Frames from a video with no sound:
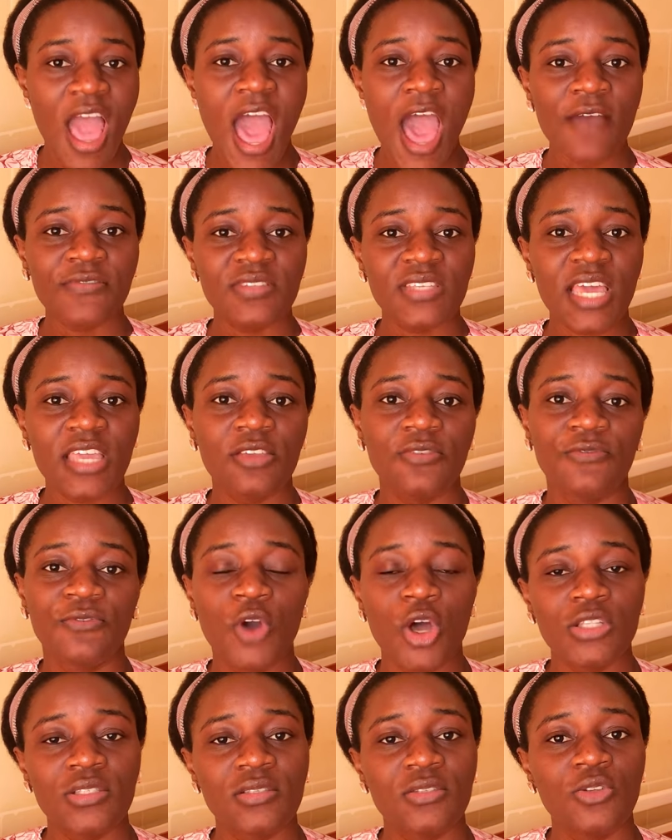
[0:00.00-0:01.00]
After you've
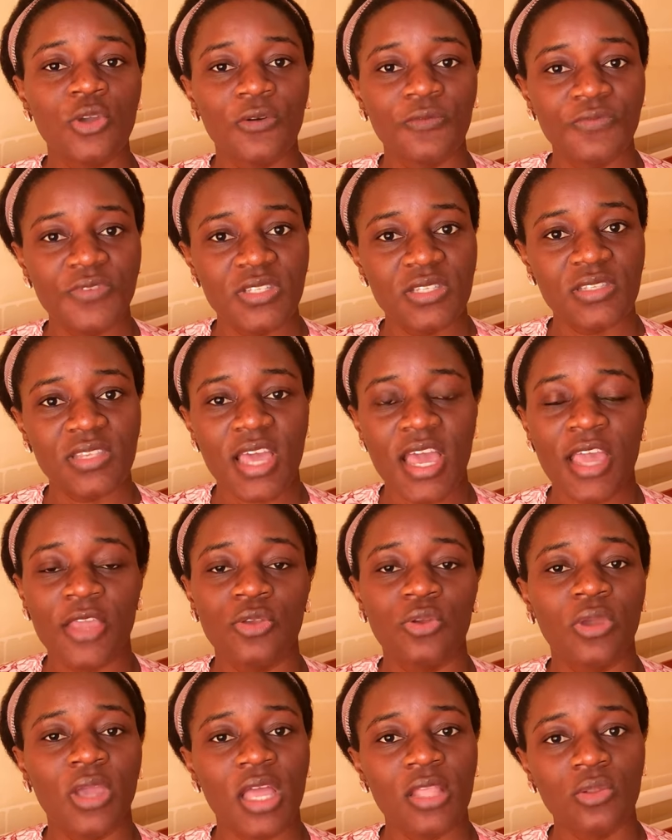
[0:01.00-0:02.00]
gotten your visa,
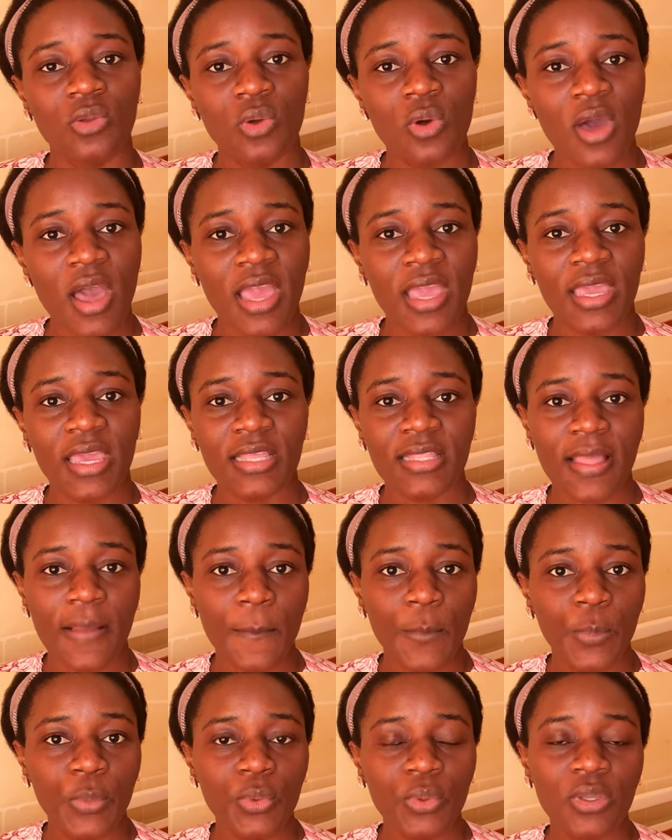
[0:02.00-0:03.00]
you can go ahead
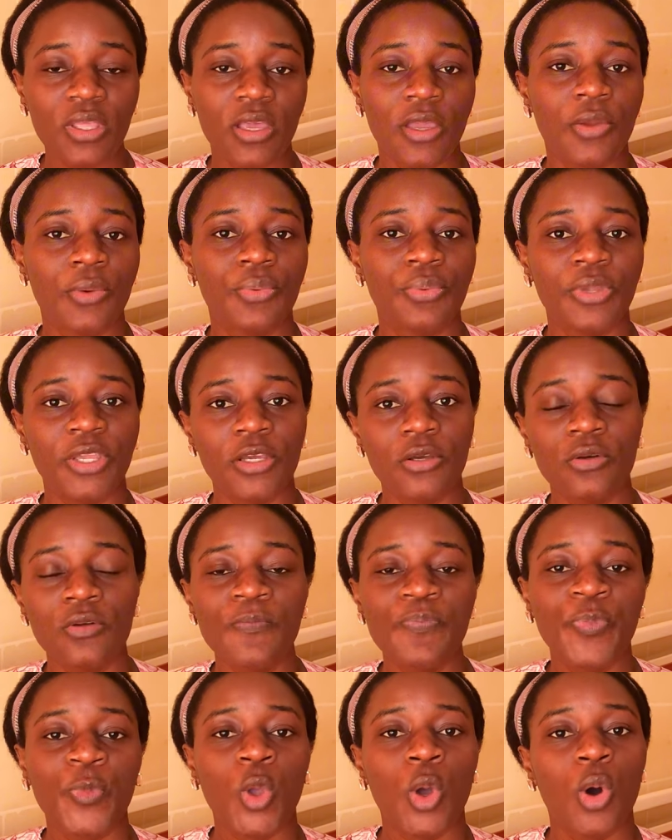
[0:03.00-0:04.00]
and book a
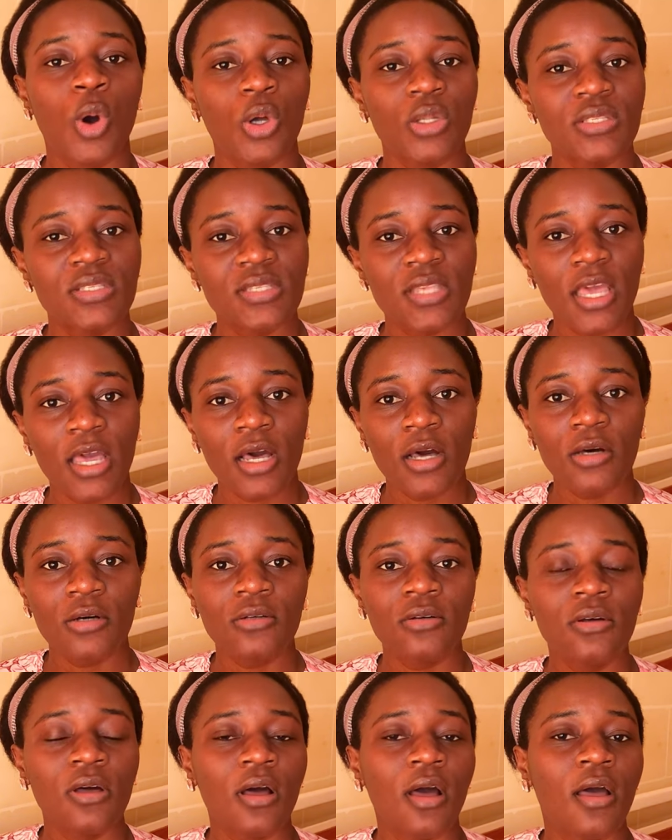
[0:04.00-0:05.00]
real
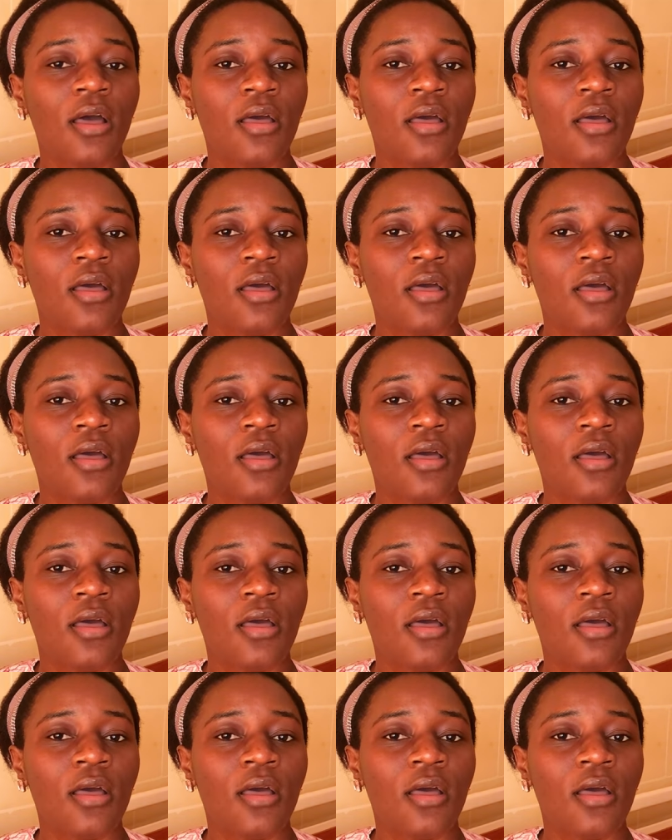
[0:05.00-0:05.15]
hotel